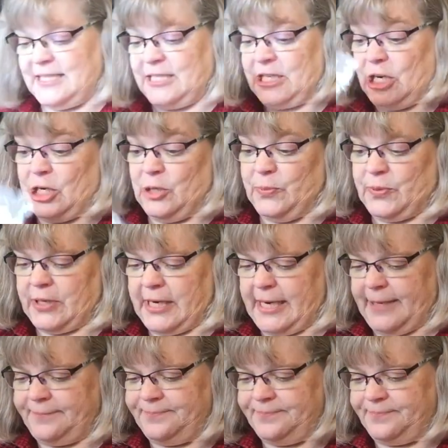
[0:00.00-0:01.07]
So pretty.
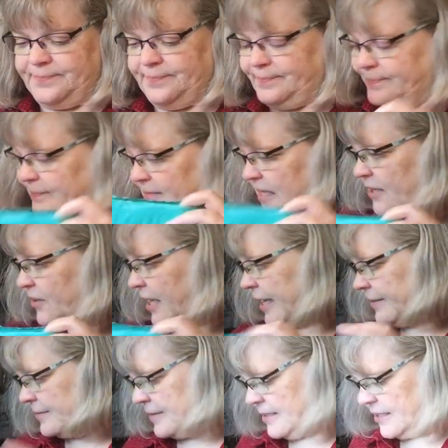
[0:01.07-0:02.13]
Okay,
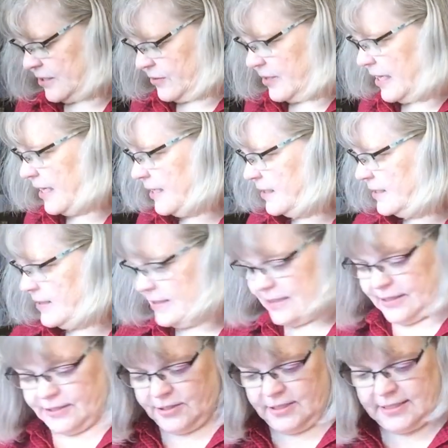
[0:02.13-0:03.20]
so that,
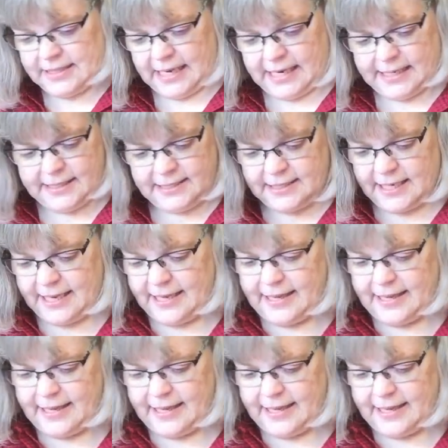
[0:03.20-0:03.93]
there's that.